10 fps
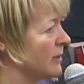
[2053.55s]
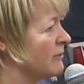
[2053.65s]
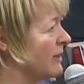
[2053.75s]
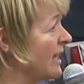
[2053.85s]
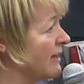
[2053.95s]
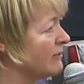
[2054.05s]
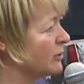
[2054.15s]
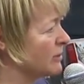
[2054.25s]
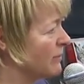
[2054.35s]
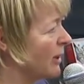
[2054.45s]
affair
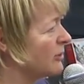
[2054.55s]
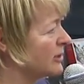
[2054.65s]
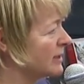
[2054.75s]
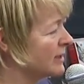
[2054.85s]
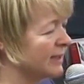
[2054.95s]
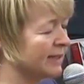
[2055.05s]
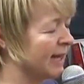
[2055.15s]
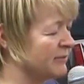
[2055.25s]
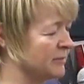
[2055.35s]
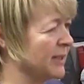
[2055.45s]
for them both, and they, they
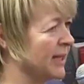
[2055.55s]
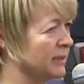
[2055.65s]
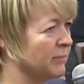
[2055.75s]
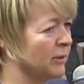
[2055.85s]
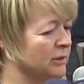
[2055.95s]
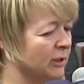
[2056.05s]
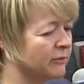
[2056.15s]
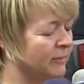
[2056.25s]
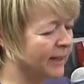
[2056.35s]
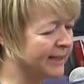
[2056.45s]
have to be kind of bowled
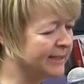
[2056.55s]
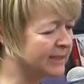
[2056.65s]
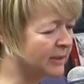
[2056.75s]
over by it.